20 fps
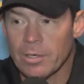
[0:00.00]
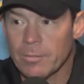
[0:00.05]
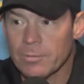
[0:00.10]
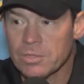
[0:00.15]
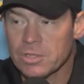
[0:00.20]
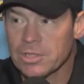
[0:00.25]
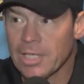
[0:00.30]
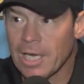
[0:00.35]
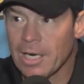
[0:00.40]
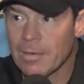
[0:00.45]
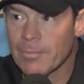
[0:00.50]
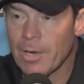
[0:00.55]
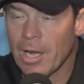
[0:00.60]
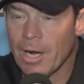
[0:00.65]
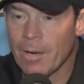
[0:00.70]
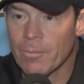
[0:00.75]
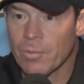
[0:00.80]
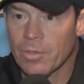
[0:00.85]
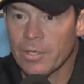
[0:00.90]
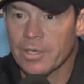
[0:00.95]
I'm excited about
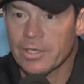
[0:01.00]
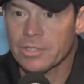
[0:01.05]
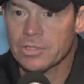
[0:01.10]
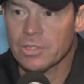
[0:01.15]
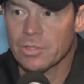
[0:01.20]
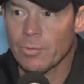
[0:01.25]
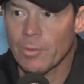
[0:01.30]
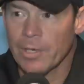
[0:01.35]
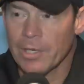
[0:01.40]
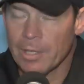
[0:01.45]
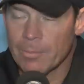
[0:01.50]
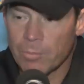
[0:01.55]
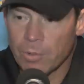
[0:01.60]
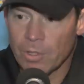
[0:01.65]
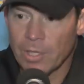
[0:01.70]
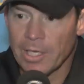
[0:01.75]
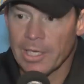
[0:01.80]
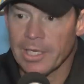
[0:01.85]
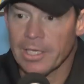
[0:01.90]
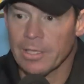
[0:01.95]
our players and the way they
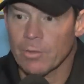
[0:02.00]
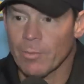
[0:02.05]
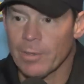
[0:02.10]
play and the